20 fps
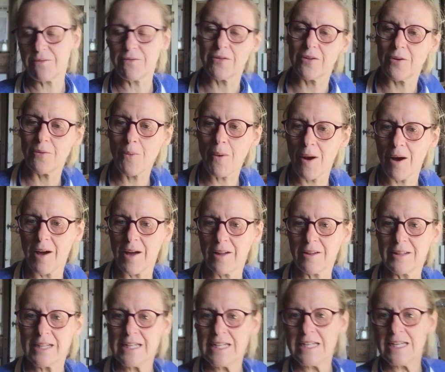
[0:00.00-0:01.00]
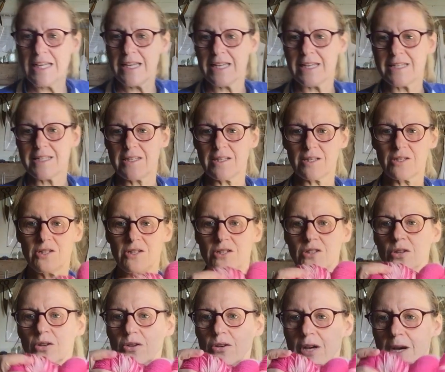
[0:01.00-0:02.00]
for a while, is to
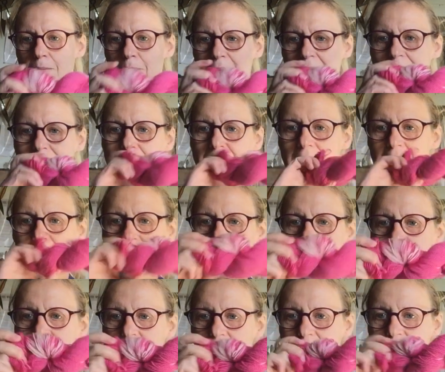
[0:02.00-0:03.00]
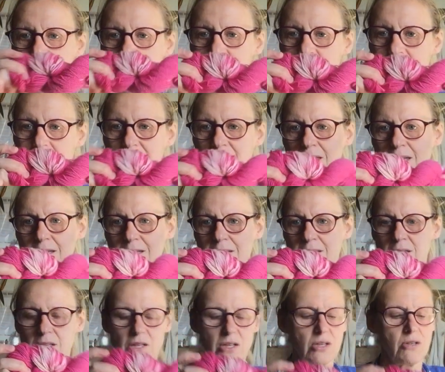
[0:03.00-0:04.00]
talk about how to get this
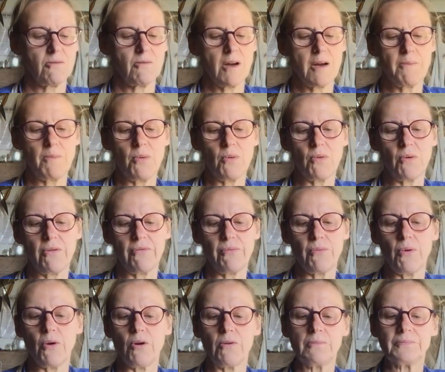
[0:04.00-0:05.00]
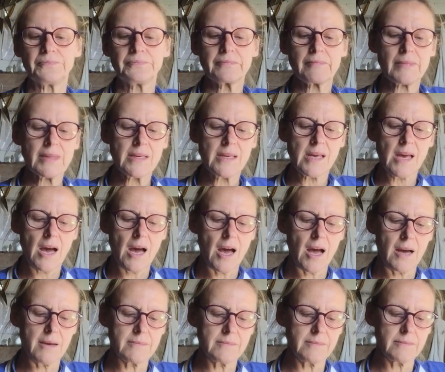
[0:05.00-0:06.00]
into a ball of wool.
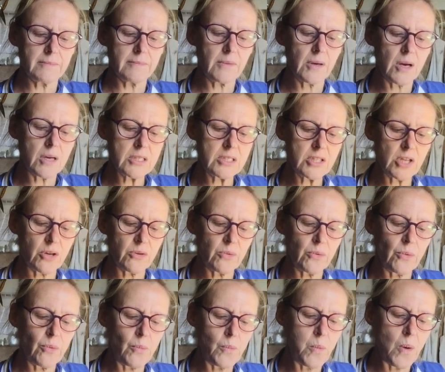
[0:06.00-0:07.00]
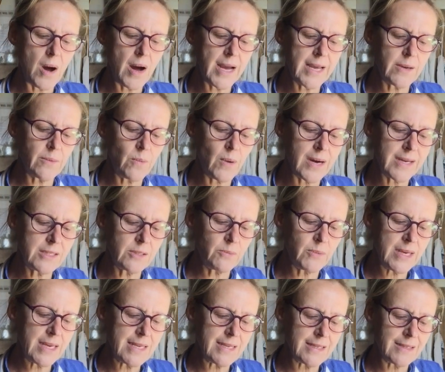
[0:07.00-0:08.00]
So why do
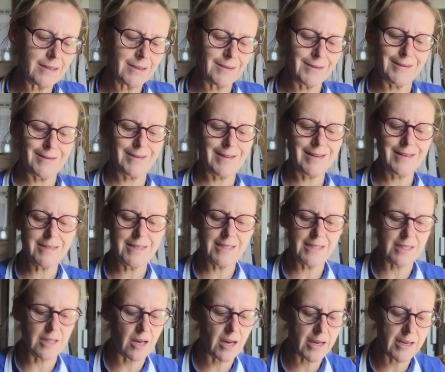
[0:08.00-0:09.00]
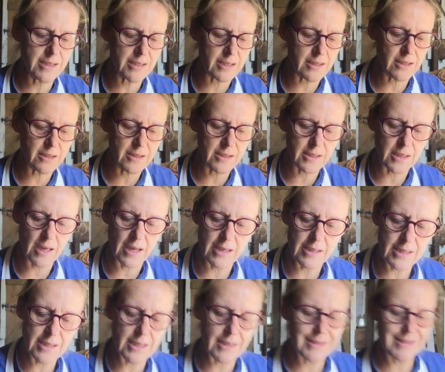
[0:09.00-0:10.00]
we indie dyers and other
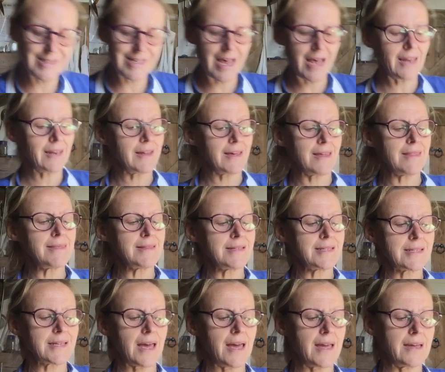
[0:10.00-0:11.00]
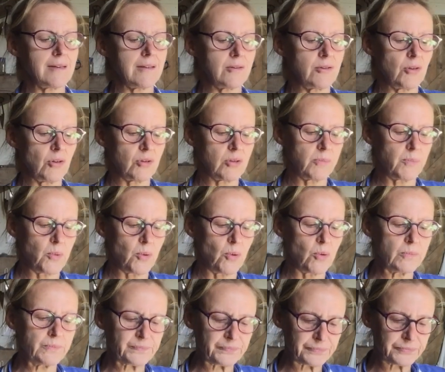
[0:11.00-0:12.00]
dyers sell in the skein and not the
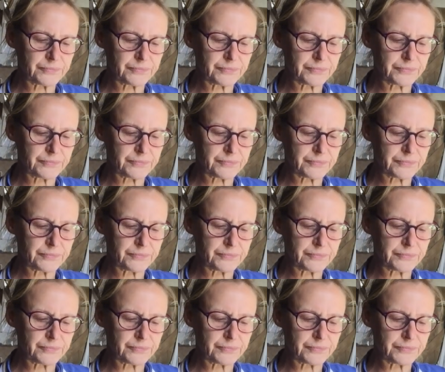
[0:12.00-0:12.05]
ball?